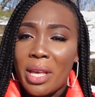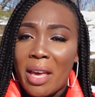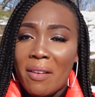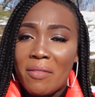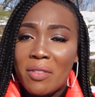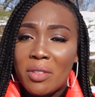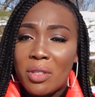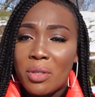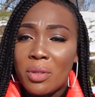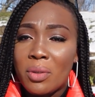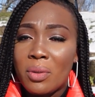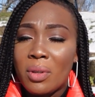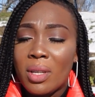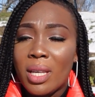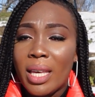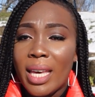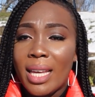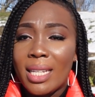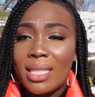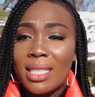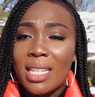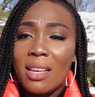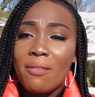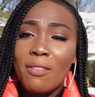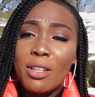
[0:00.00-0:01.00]
You have to
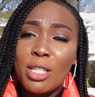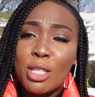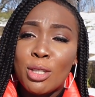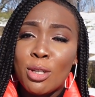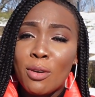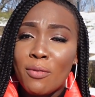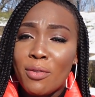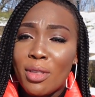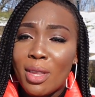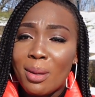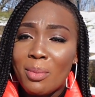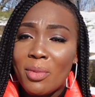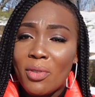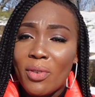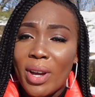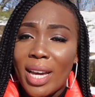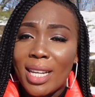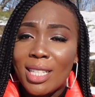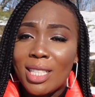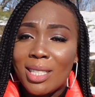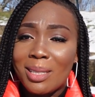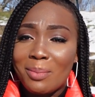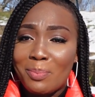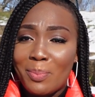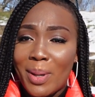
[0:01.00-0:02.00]
get 17 of them
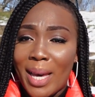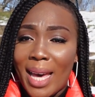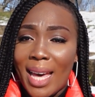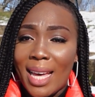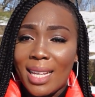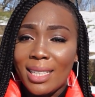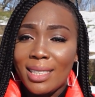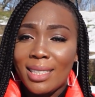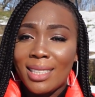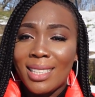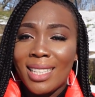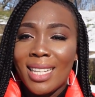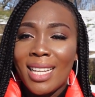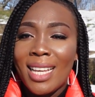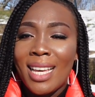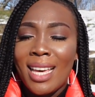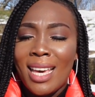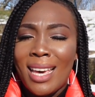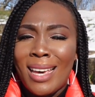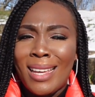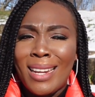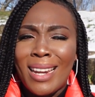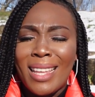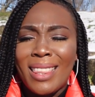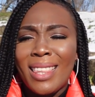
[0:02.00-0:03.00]
right to pass.
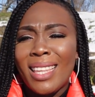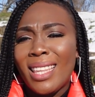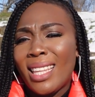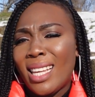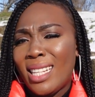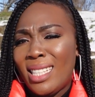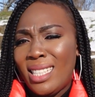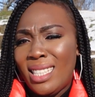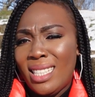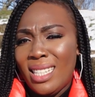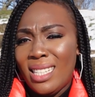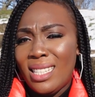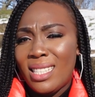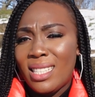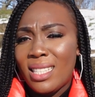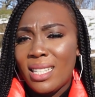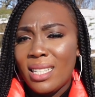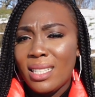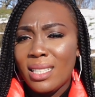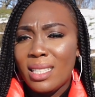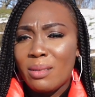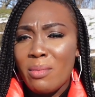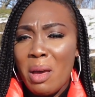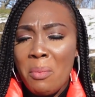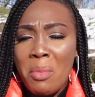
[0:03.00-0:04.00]
And I think that's
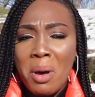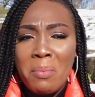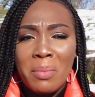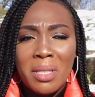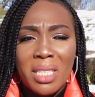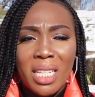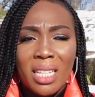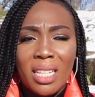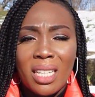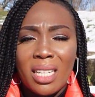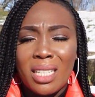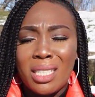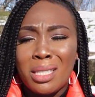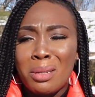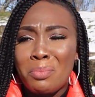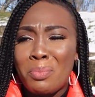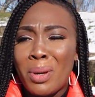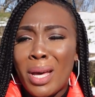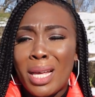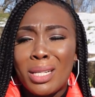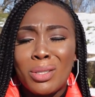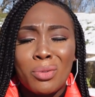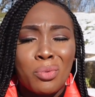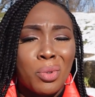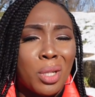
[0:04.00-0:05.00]
decent. My mom did it. She
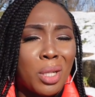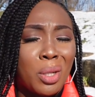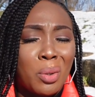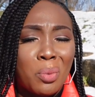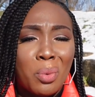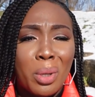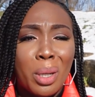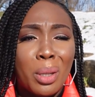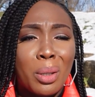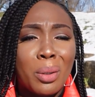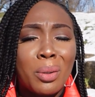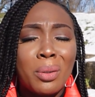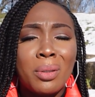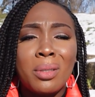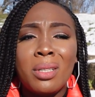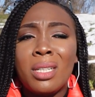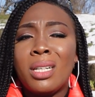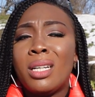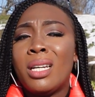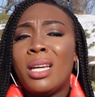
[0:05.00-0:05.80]
passed really well.